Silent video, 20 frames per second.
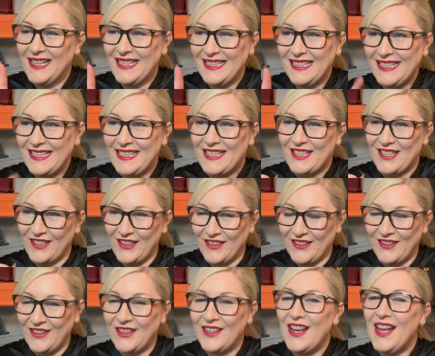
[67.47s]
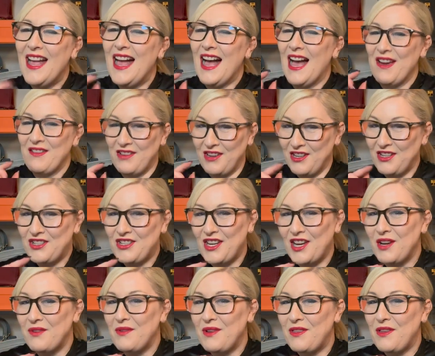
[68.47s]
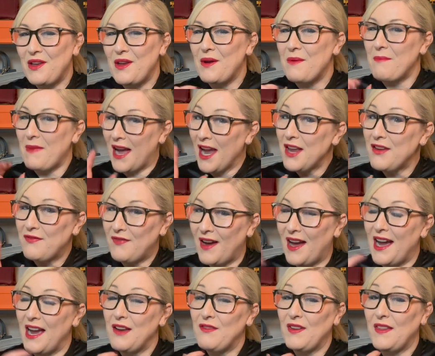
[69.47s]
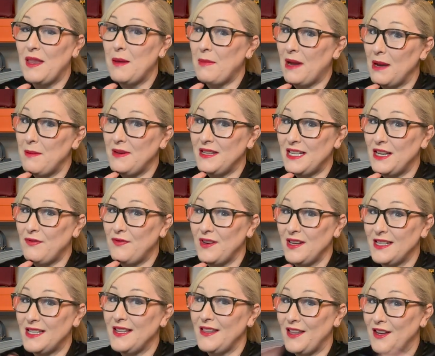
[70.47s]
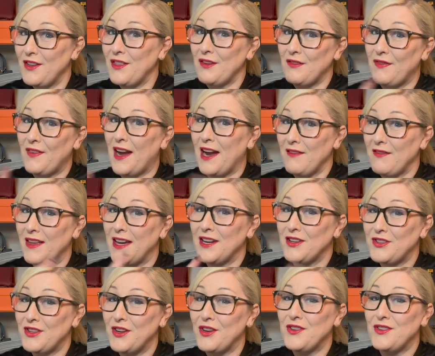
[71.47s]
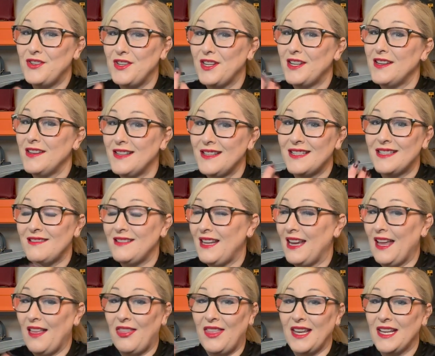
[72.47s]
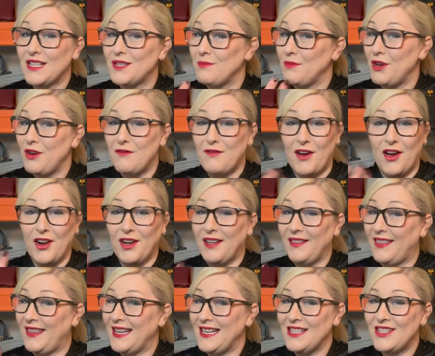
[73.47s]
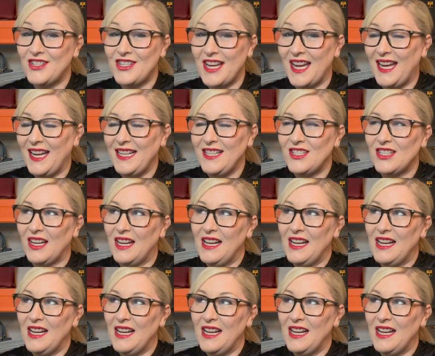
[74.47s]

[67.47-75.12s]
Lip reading: So I'm going to share with you my 5, and they might be different to the other 5 that I showed you, because yeah, things move on and things change.